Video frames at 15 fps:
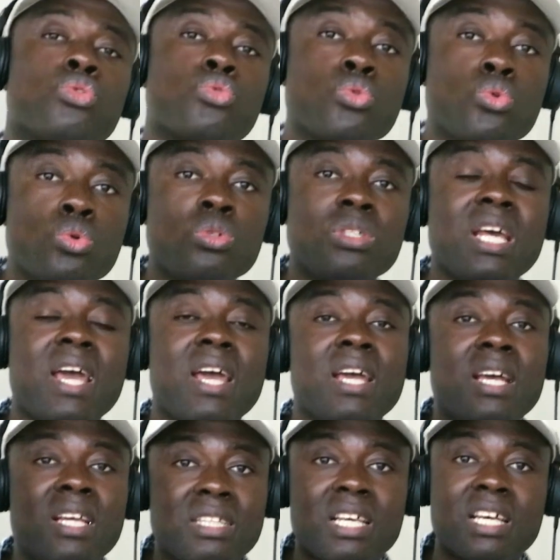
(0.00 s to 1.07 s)
to
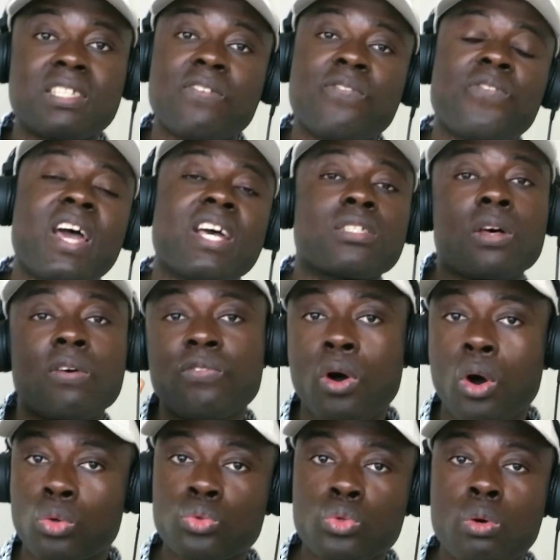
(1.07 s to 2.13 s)
the 31st of
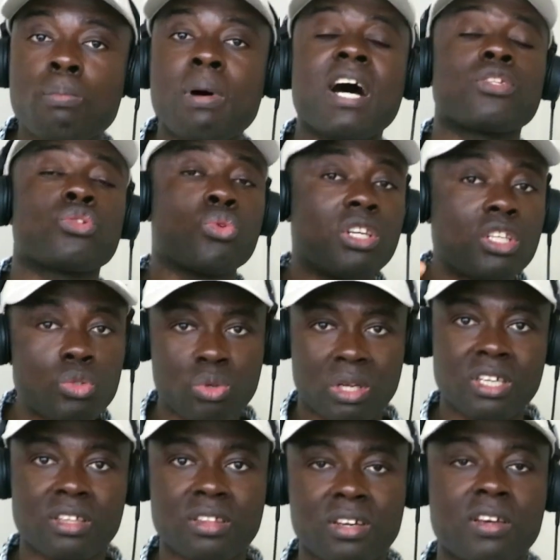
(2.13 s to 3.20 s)
October
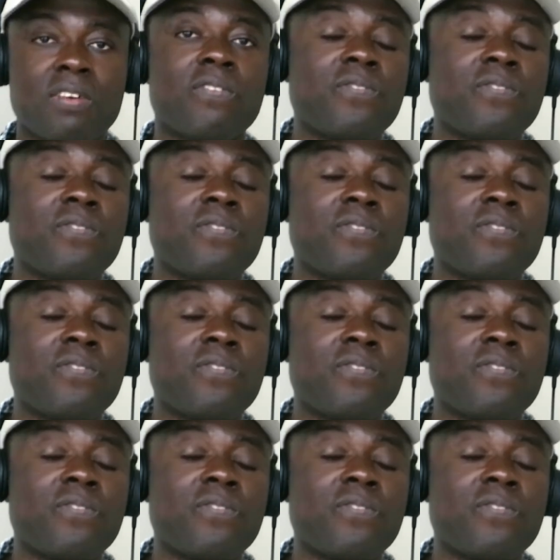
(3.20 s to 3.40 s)
2023.